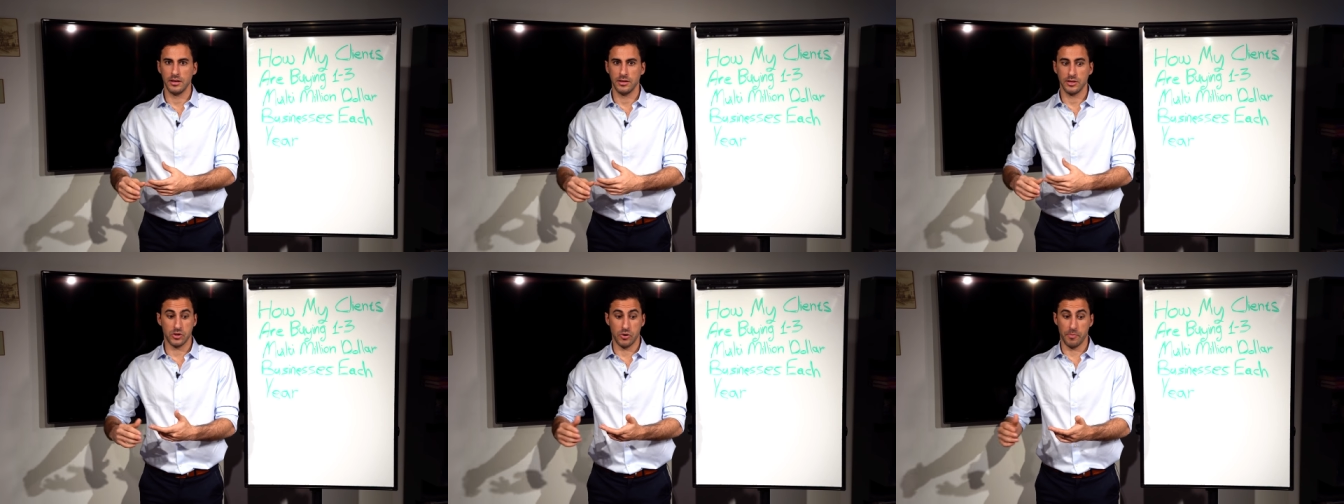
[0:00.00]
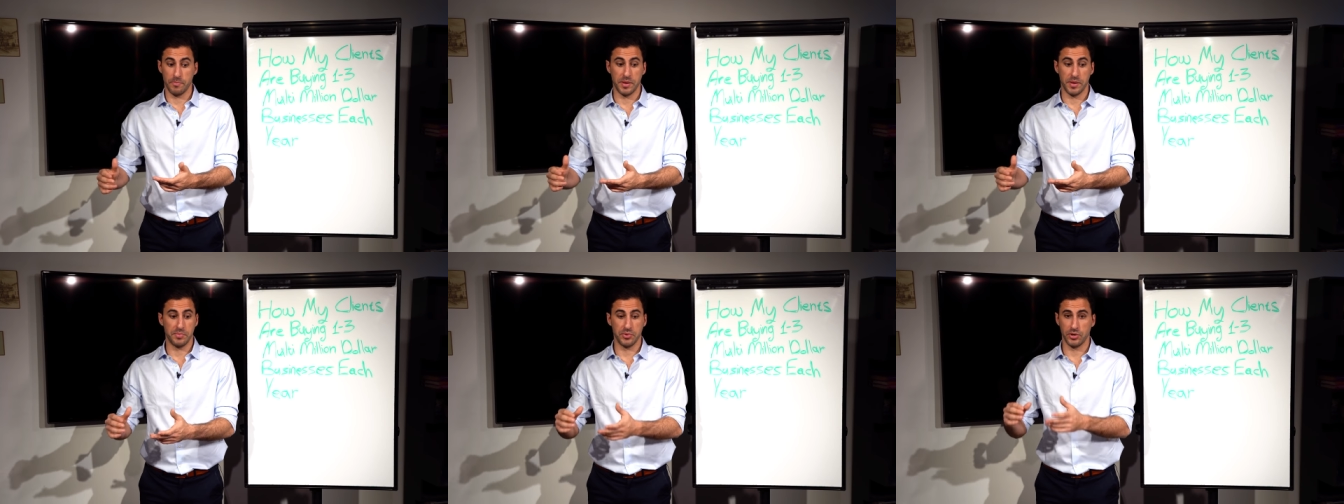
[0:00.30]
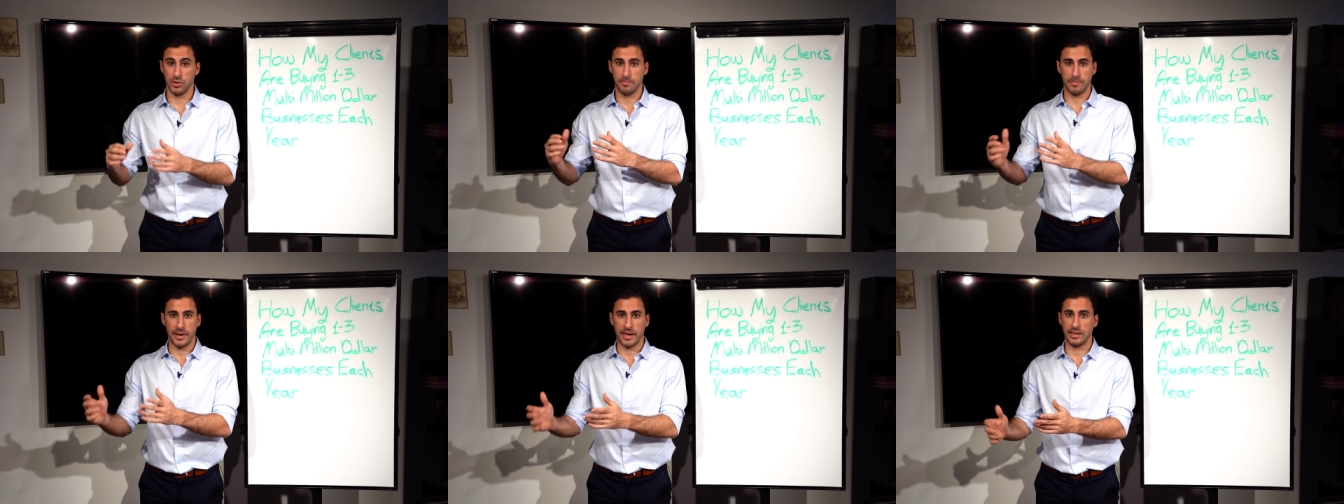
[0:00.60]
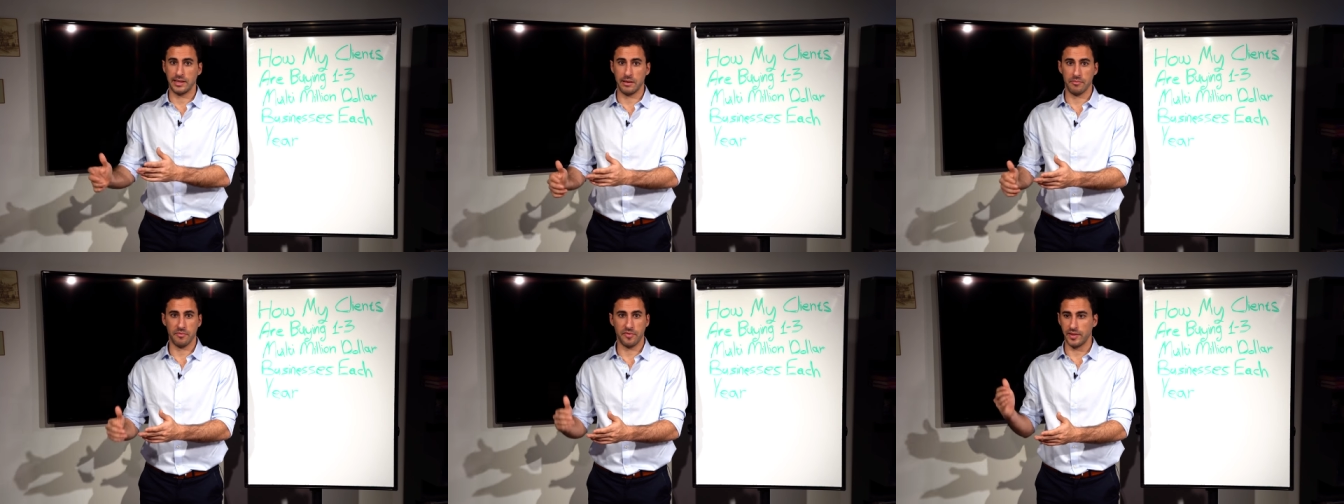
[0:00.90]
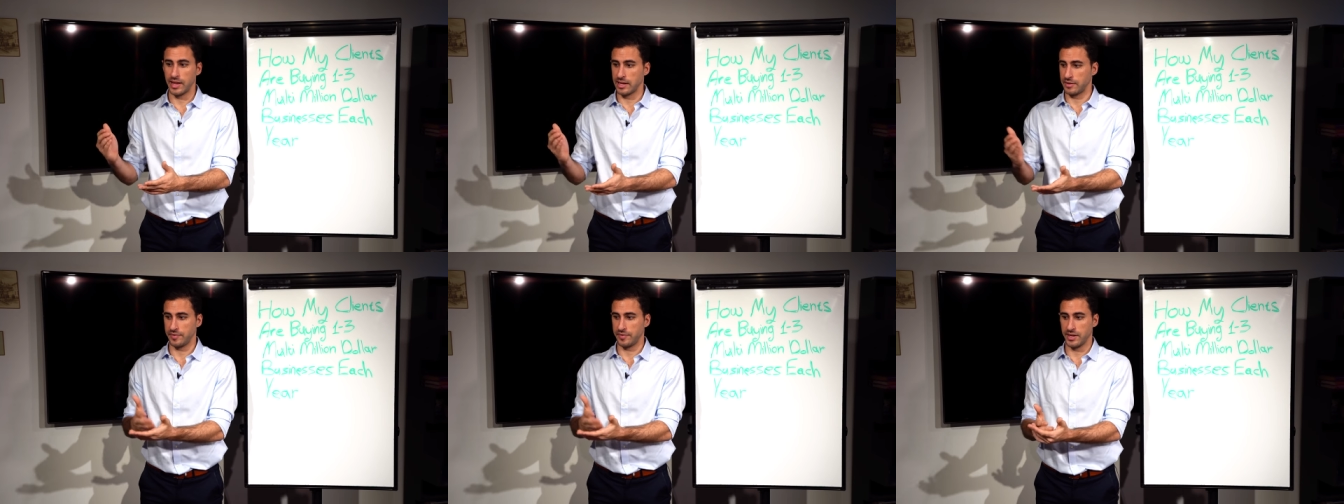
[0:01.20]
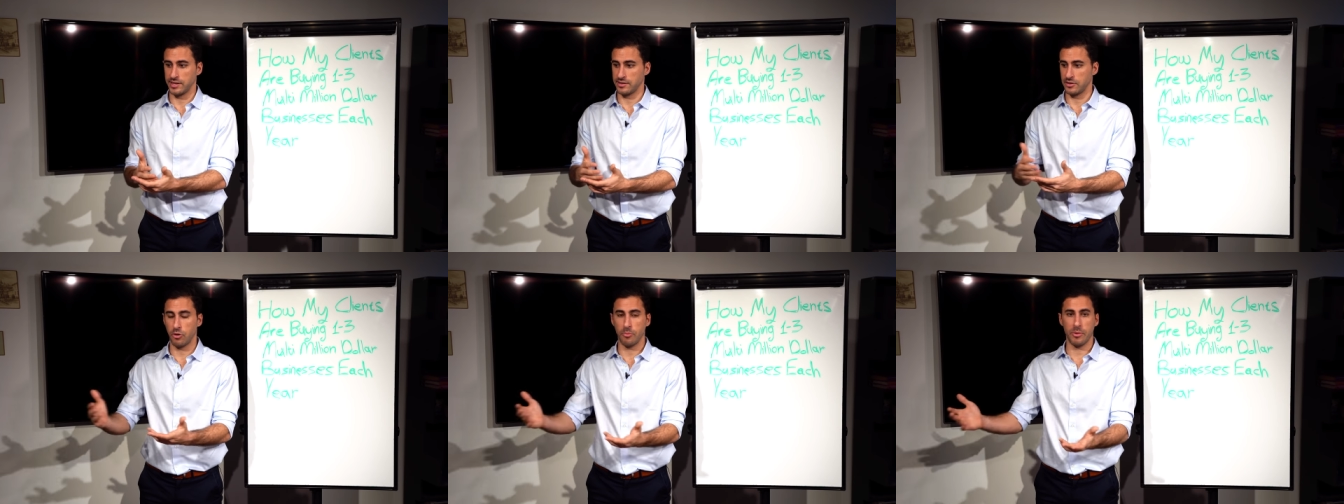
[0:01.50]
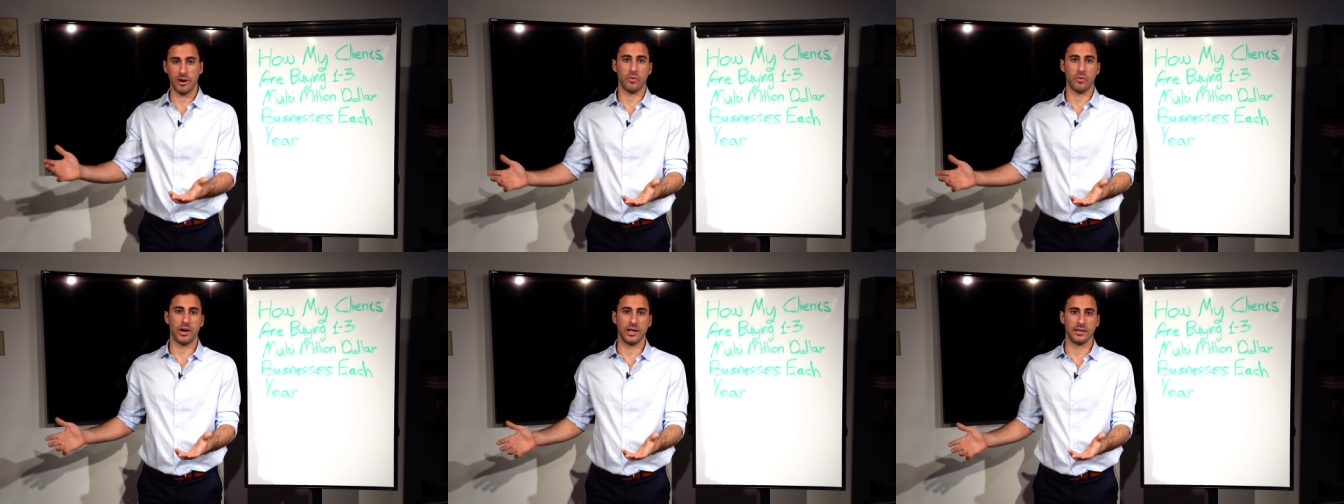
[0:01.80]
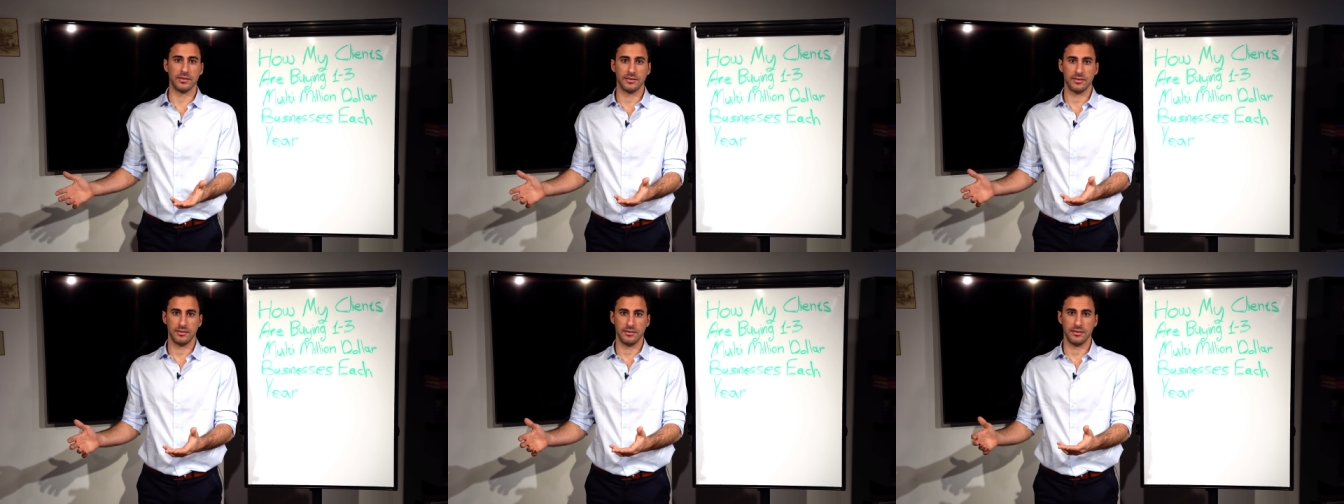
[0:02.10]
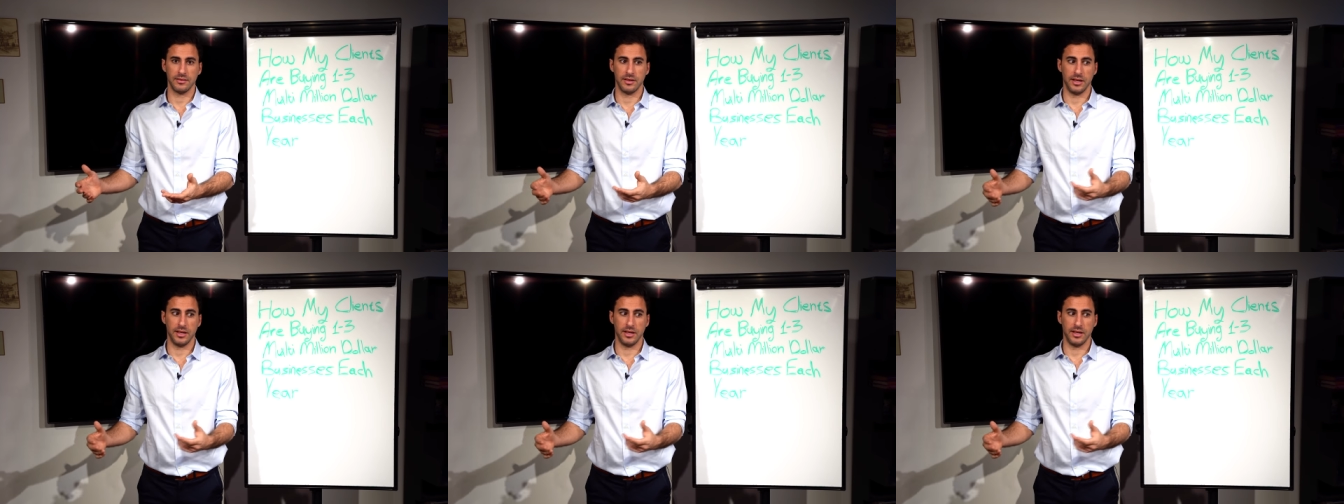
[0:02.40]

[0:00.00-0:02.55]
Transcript: Some people pay them flat fees no matter what.